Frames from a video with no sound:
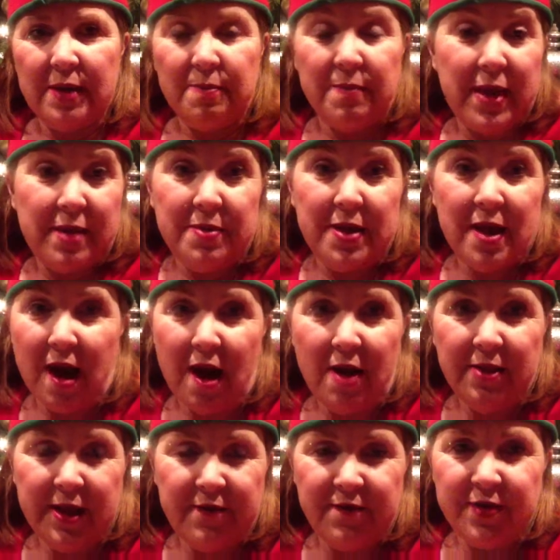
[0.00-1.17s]
Maybe
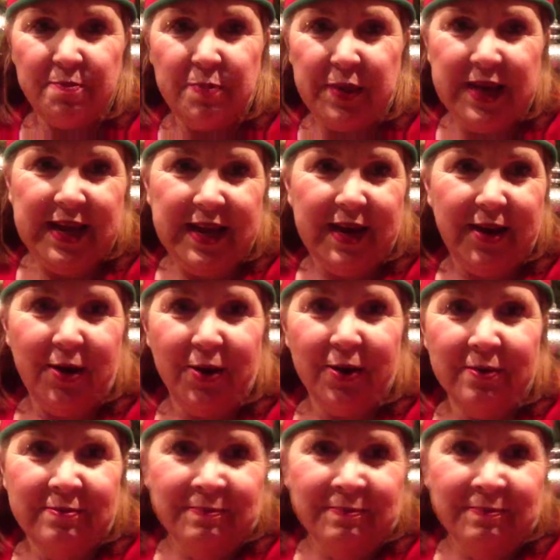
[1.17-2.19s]
I'll even be here.